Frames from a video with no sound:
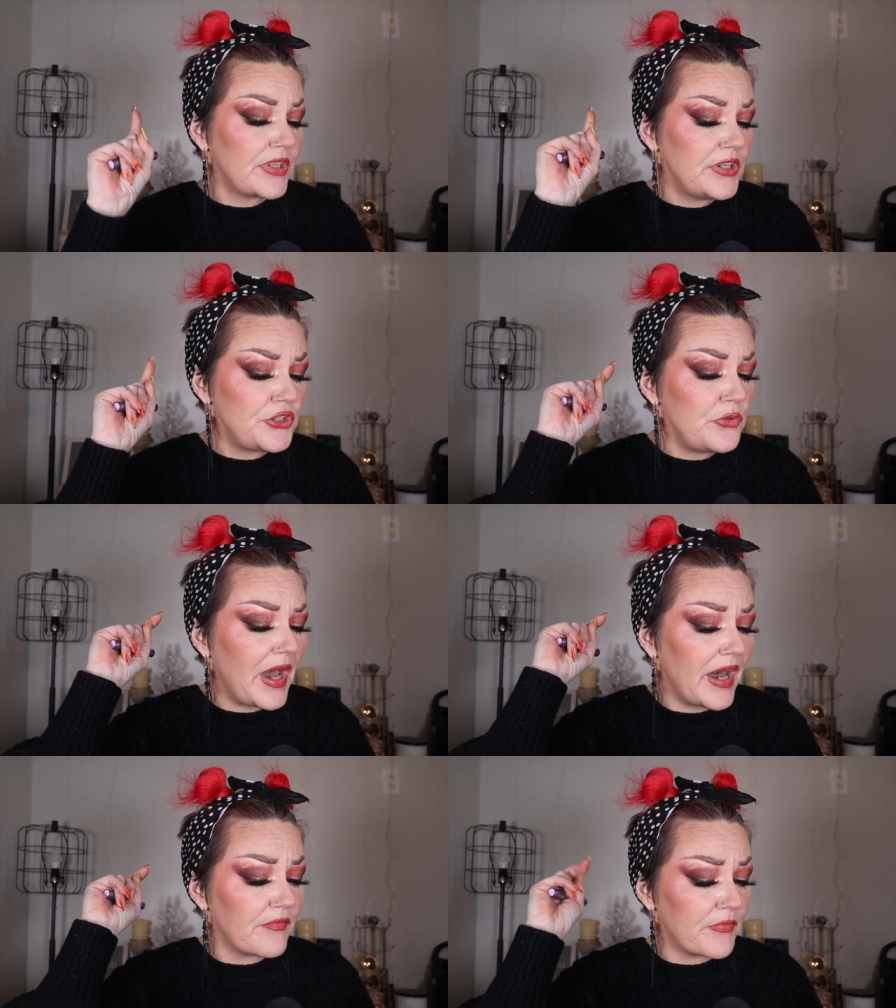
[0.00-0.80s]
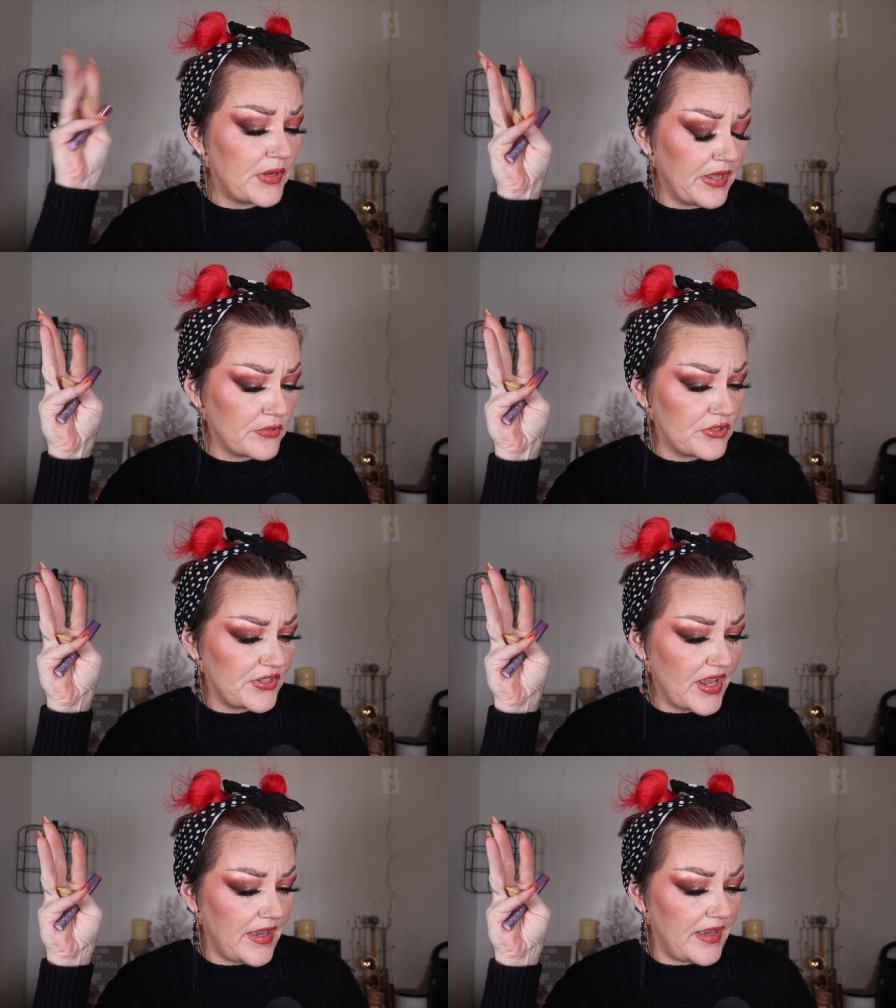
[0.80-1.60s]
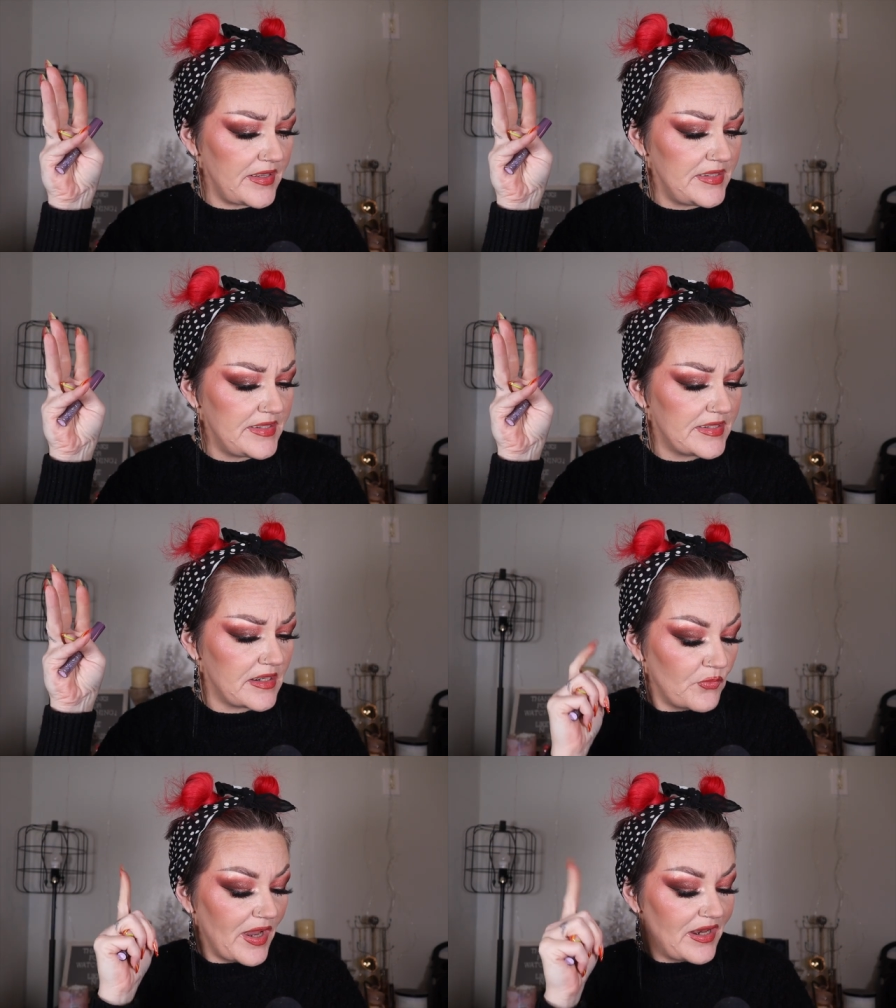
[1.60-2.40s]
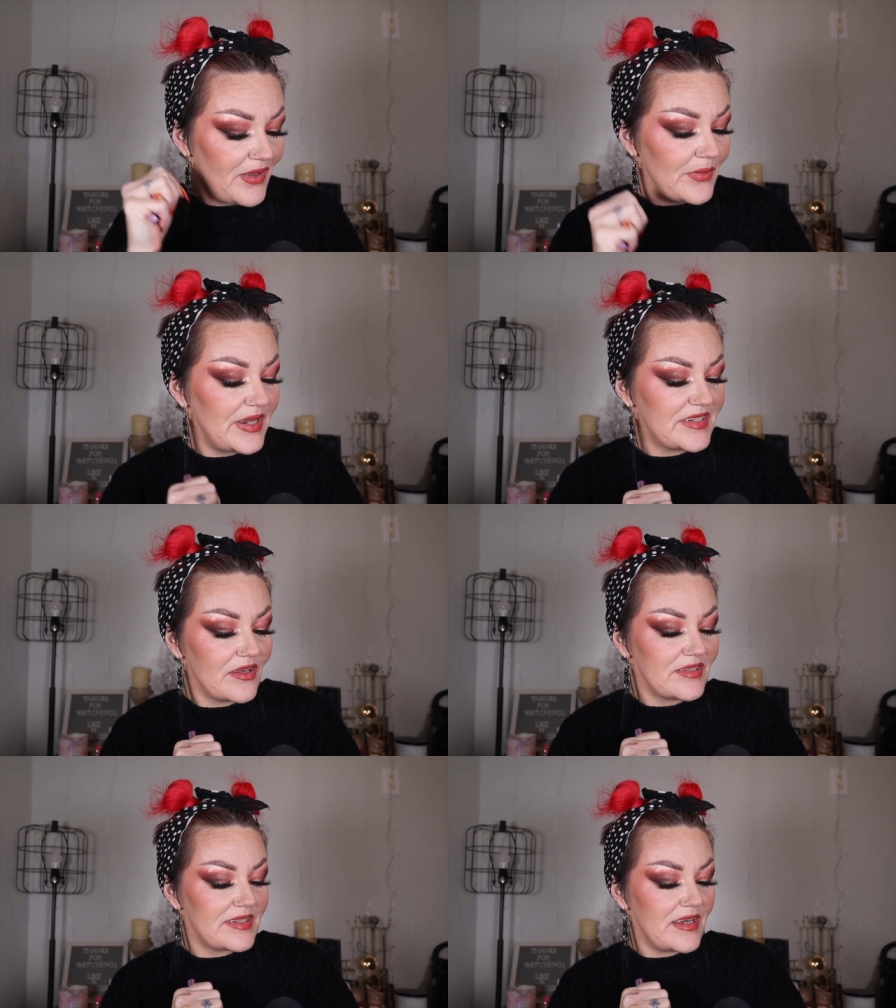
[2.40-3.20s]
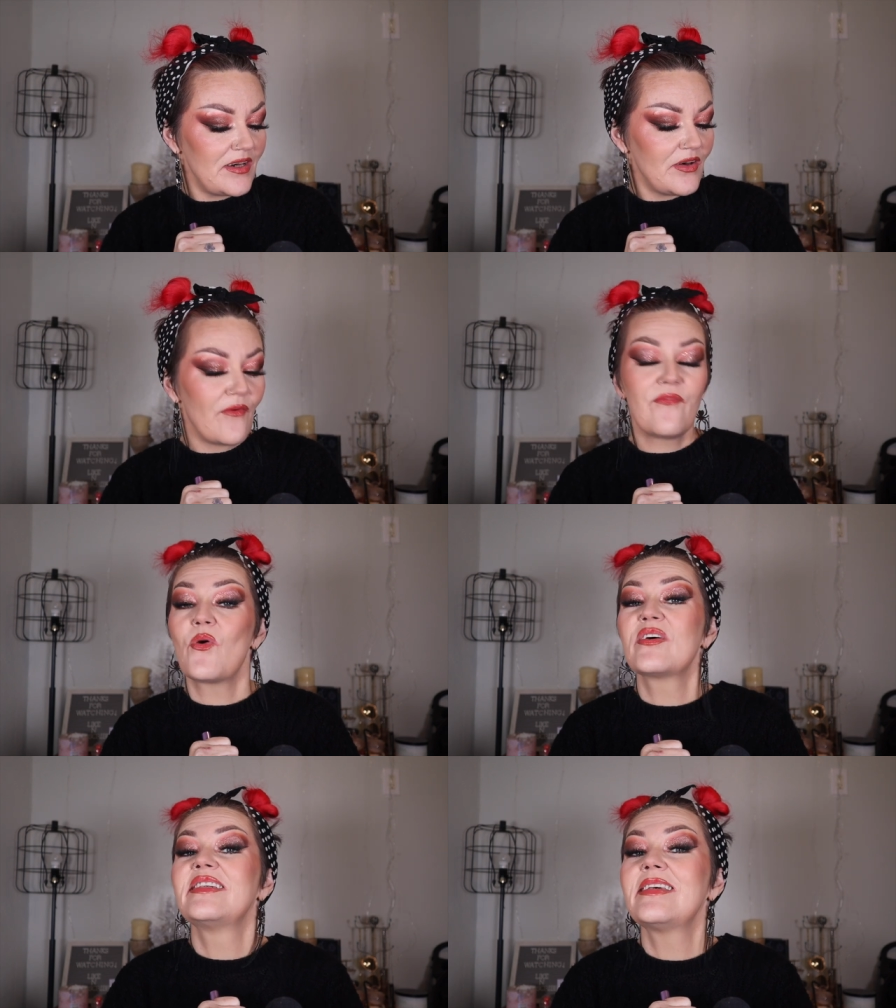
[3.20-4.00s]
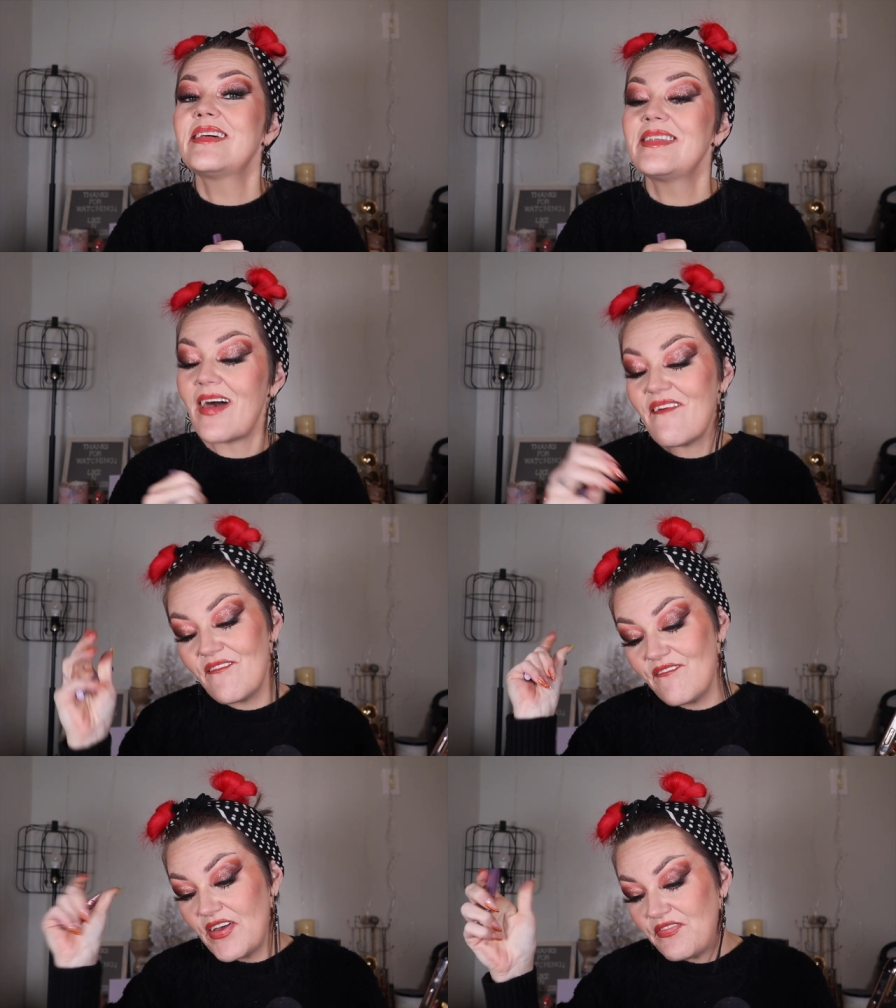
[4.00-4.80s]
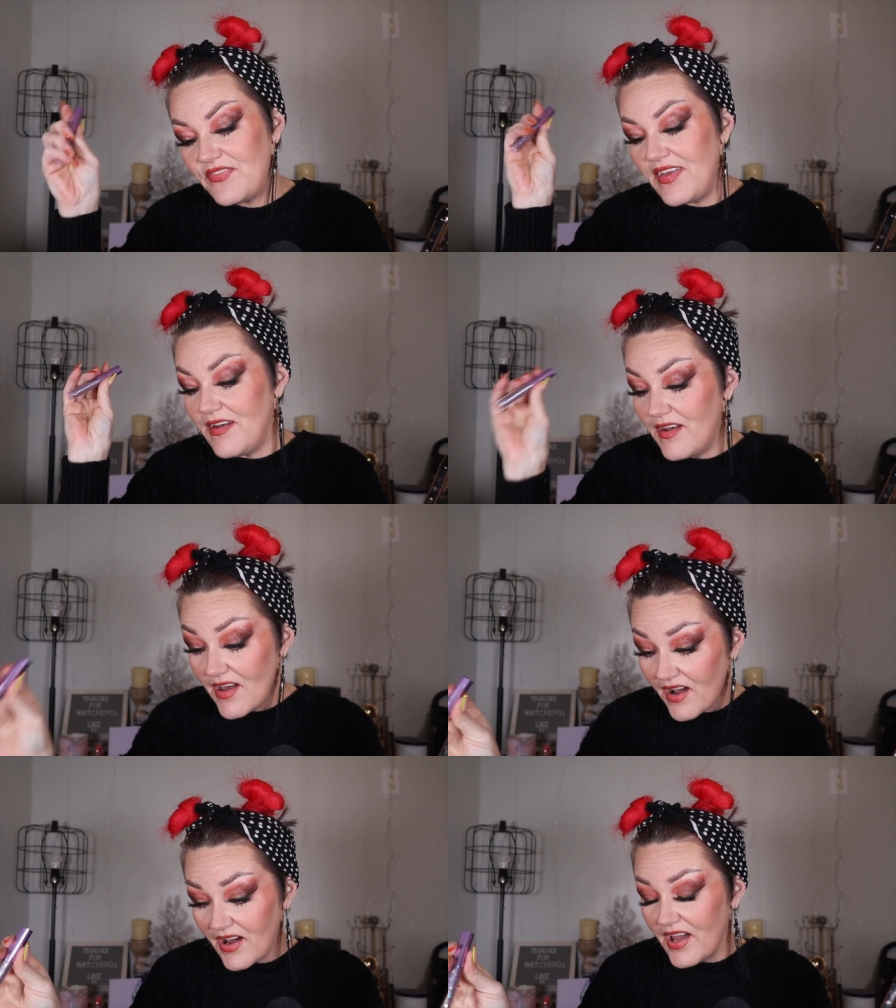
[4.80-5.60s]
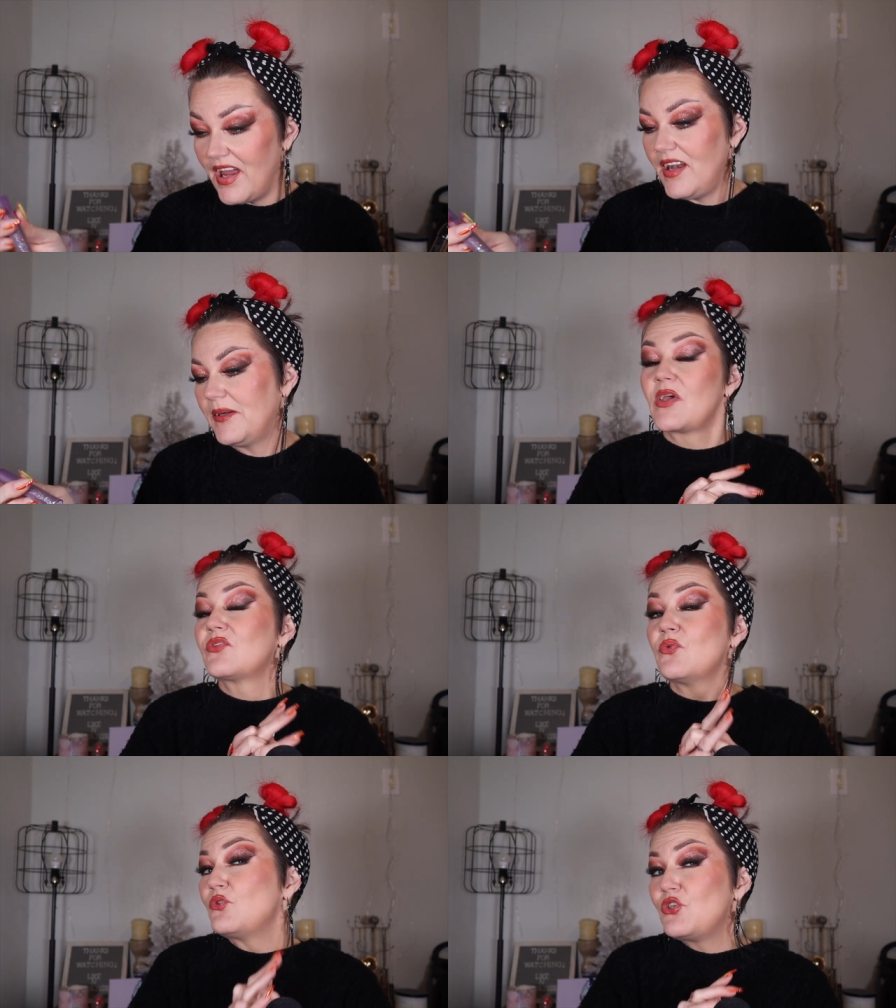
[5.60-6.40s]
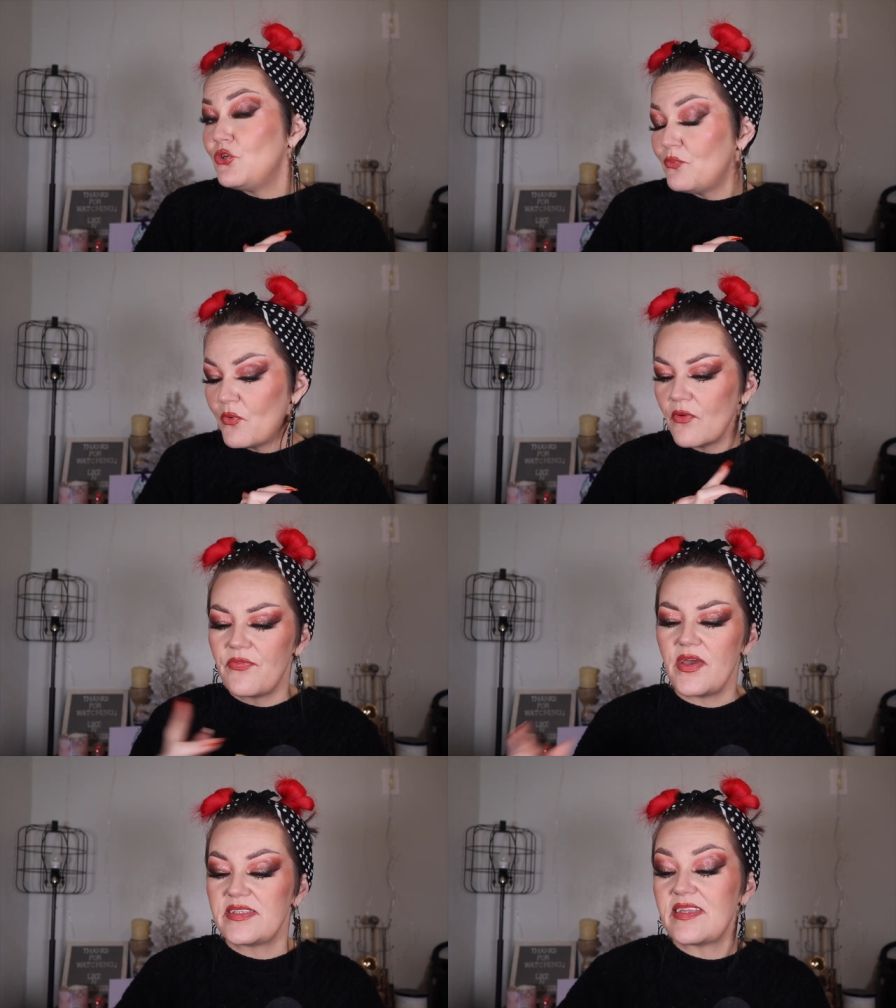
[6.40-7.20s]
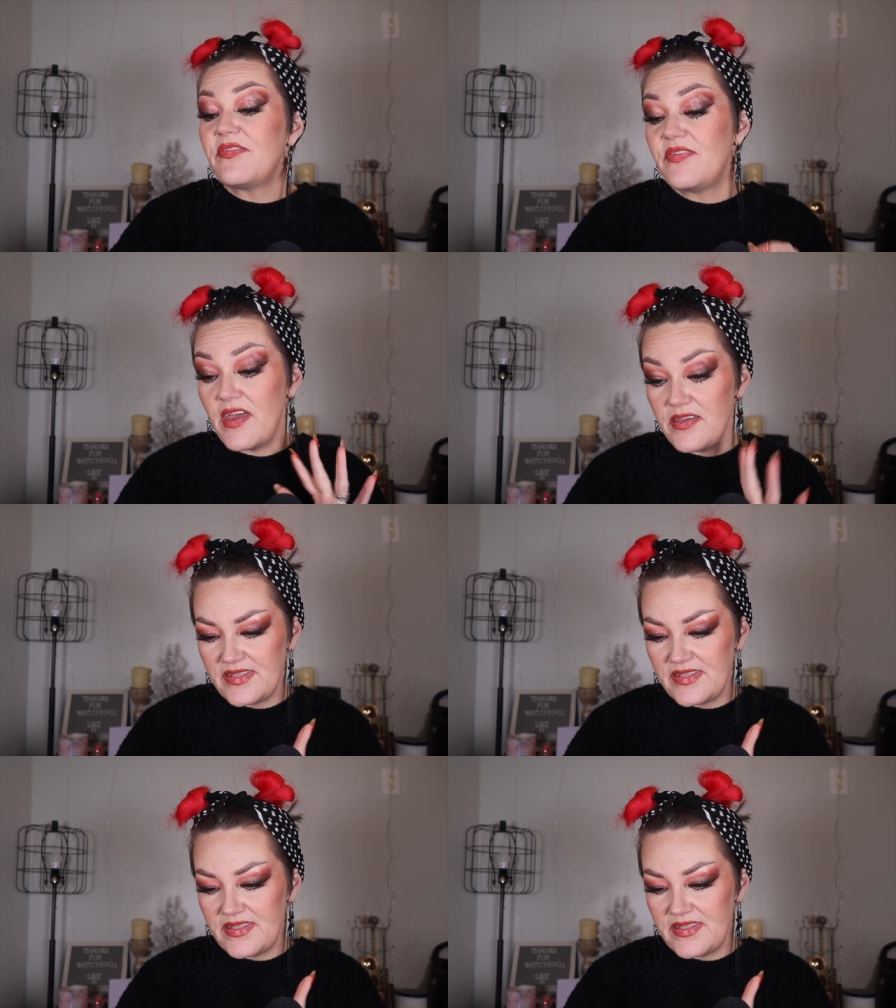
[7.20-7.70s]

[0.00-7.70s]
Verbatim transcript: They do have three other shades. Right now it is on sale for six fifty-nine. So two more things that they